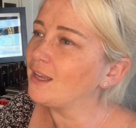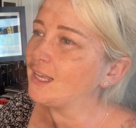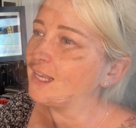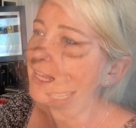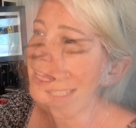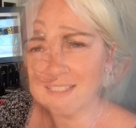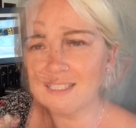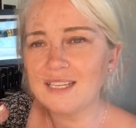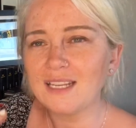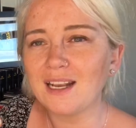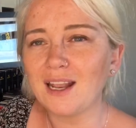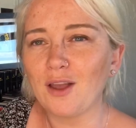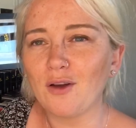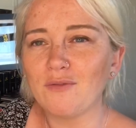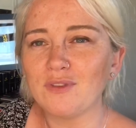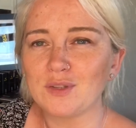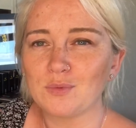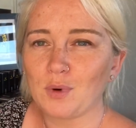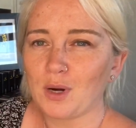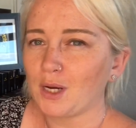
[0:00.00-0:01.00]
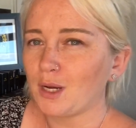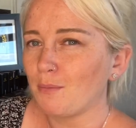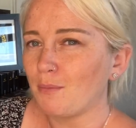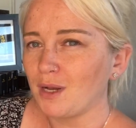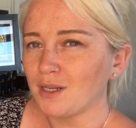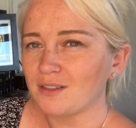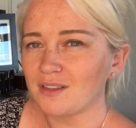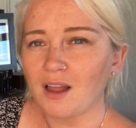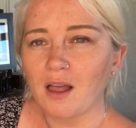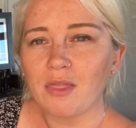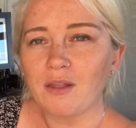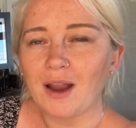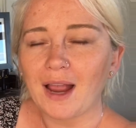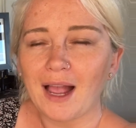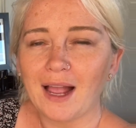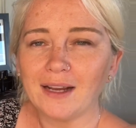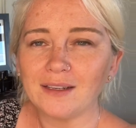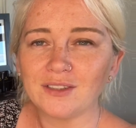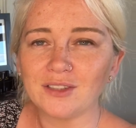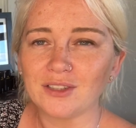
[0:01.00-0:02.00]
seeing Elvis work amongst other
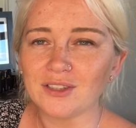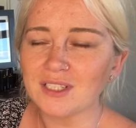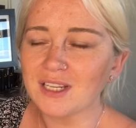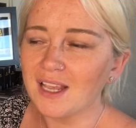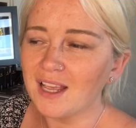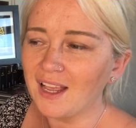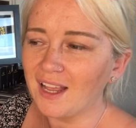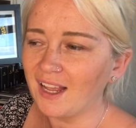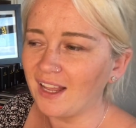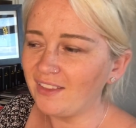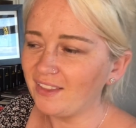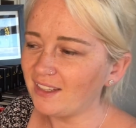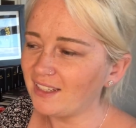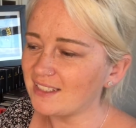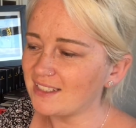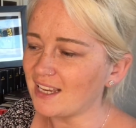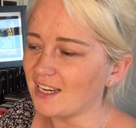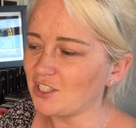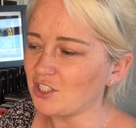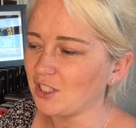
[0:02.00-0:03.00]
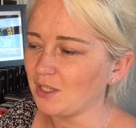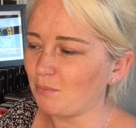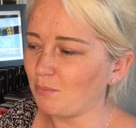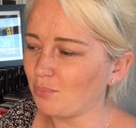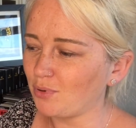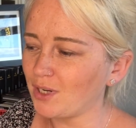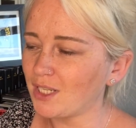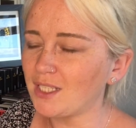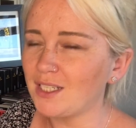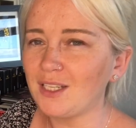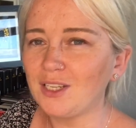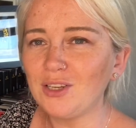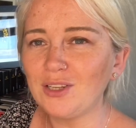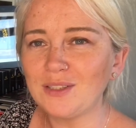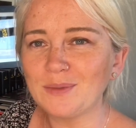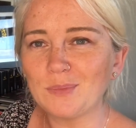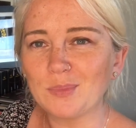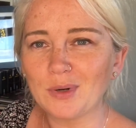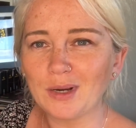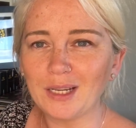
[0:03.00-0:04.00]
actors, I think it's actually pretty good
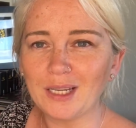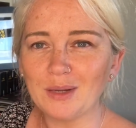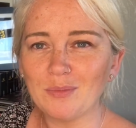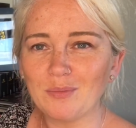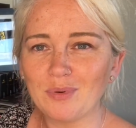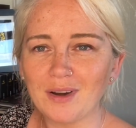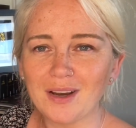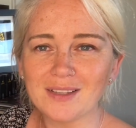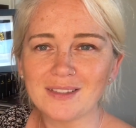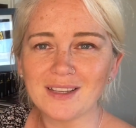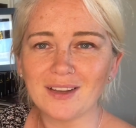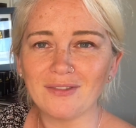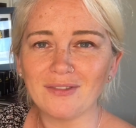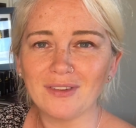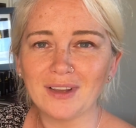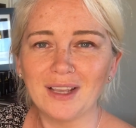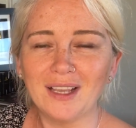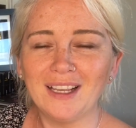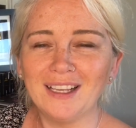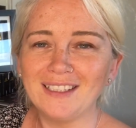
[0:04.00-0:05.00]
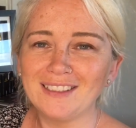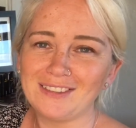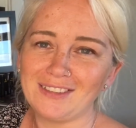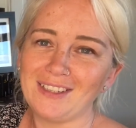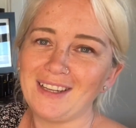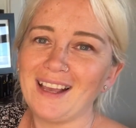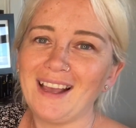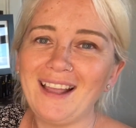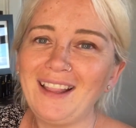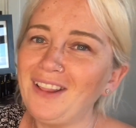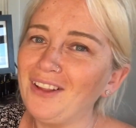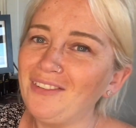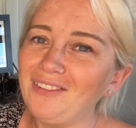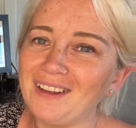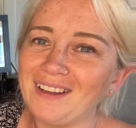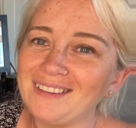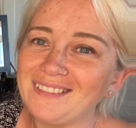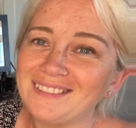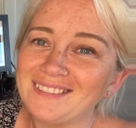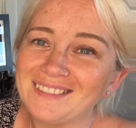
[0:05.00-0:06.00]
and pretty impressive. So yeah, I love
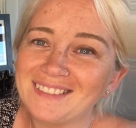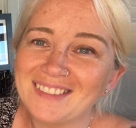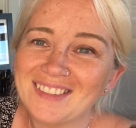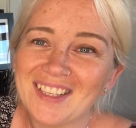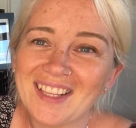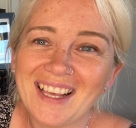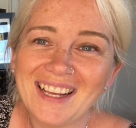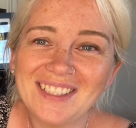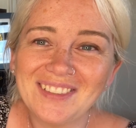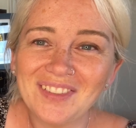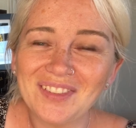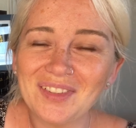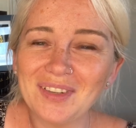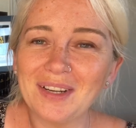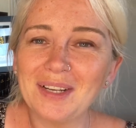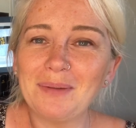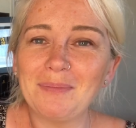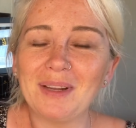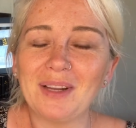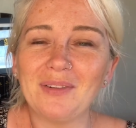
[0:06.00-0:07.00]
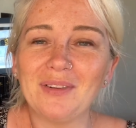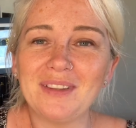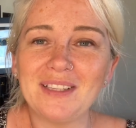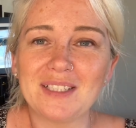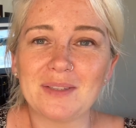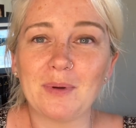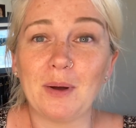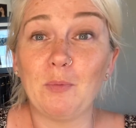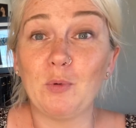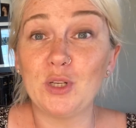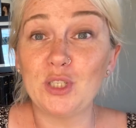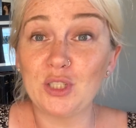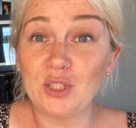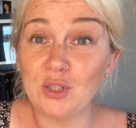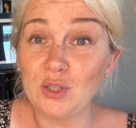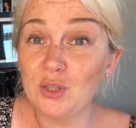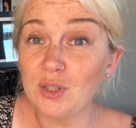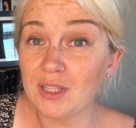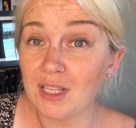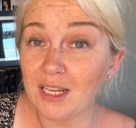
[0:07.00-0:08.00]
it. So thanks for joining me on this one. What do
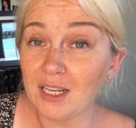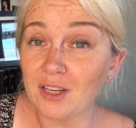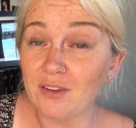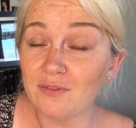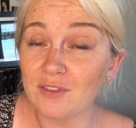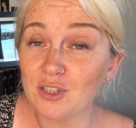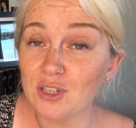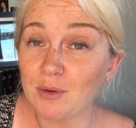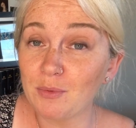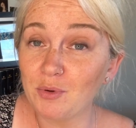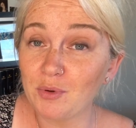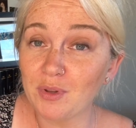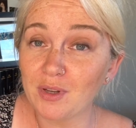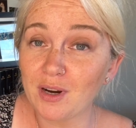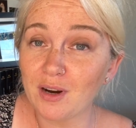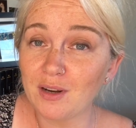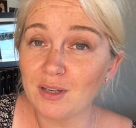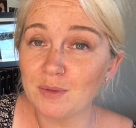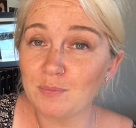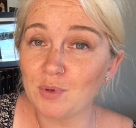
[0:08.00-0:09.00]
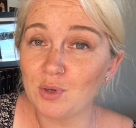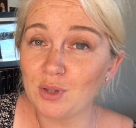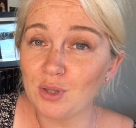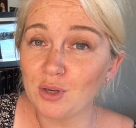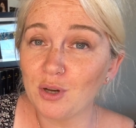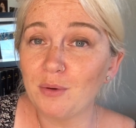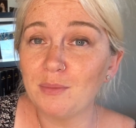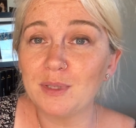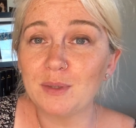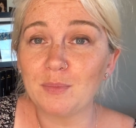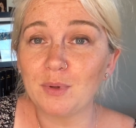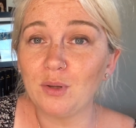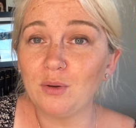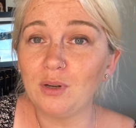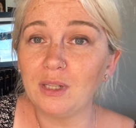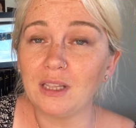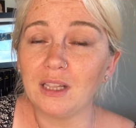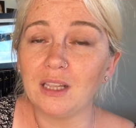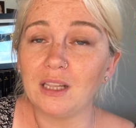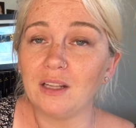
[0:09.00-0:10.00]
you think of The Trouble with Girls? Put in the comments below.
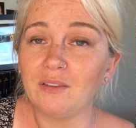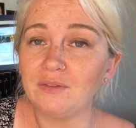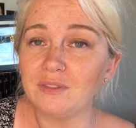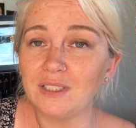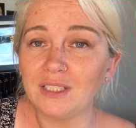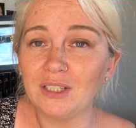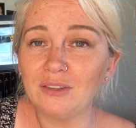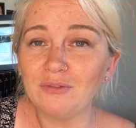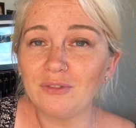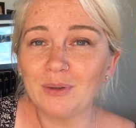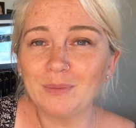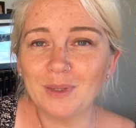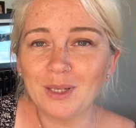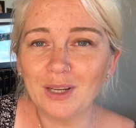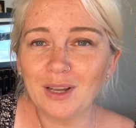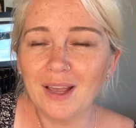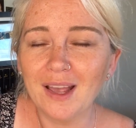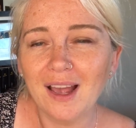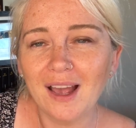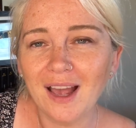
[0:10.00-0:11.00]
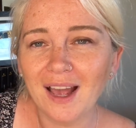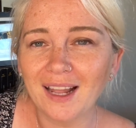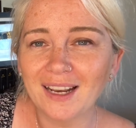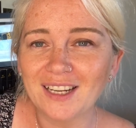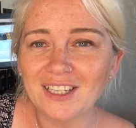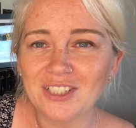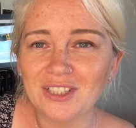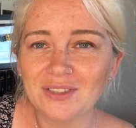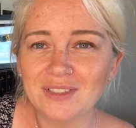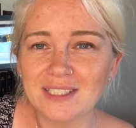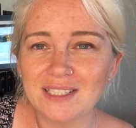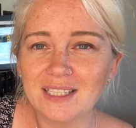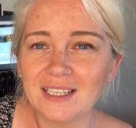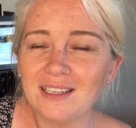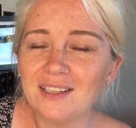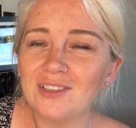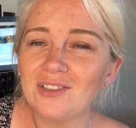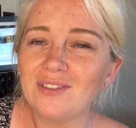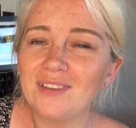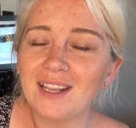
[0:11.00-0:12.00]
I'd love to hear from you. And I shall see
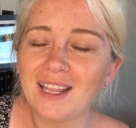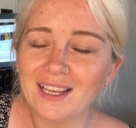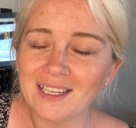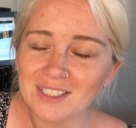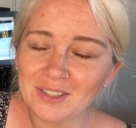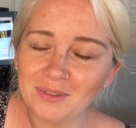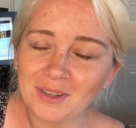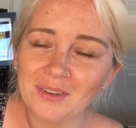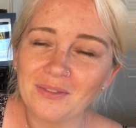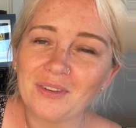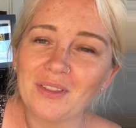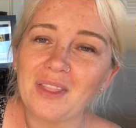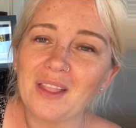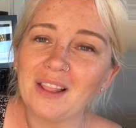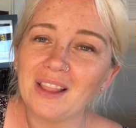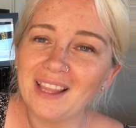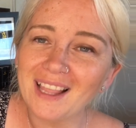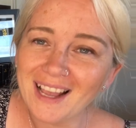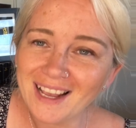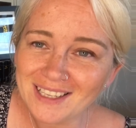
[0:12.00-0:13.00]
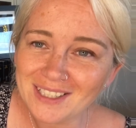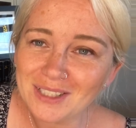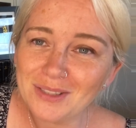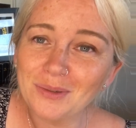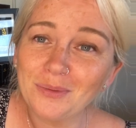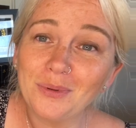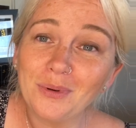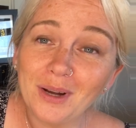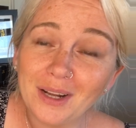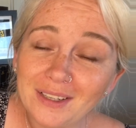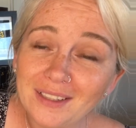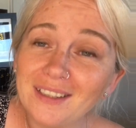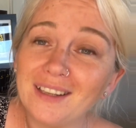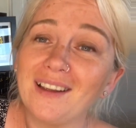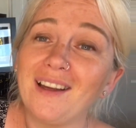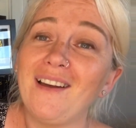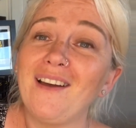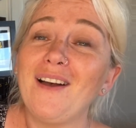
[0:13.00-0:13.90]
you next week for the last one